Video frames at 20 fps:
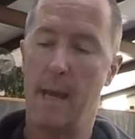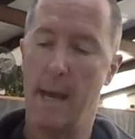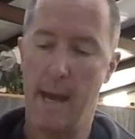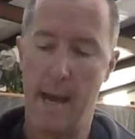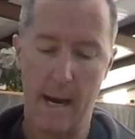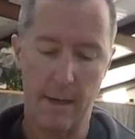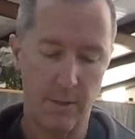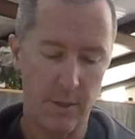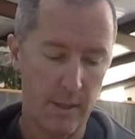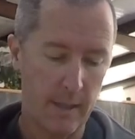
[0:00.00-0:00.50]

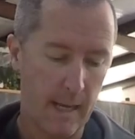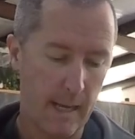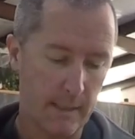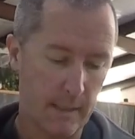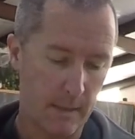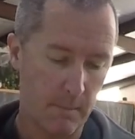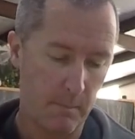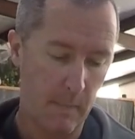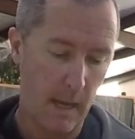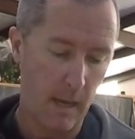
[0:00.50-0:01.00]
I actually got
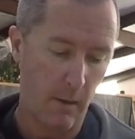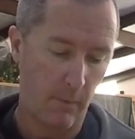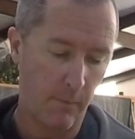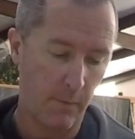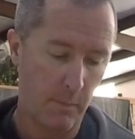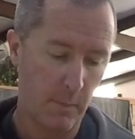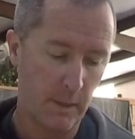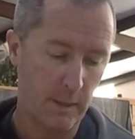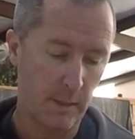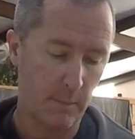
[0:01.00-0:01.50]
some mail
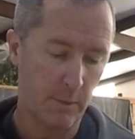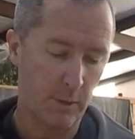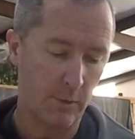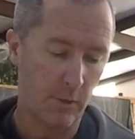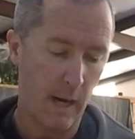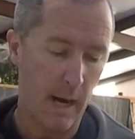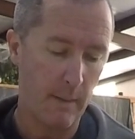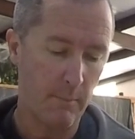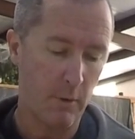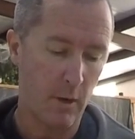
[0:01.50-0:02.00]
from a
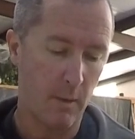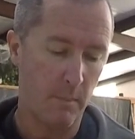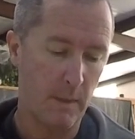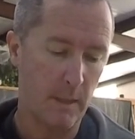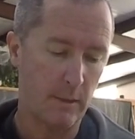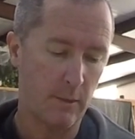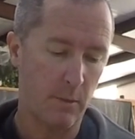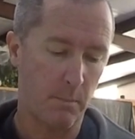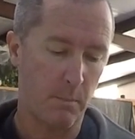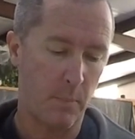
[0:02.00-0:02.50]
subscriber, a Mr.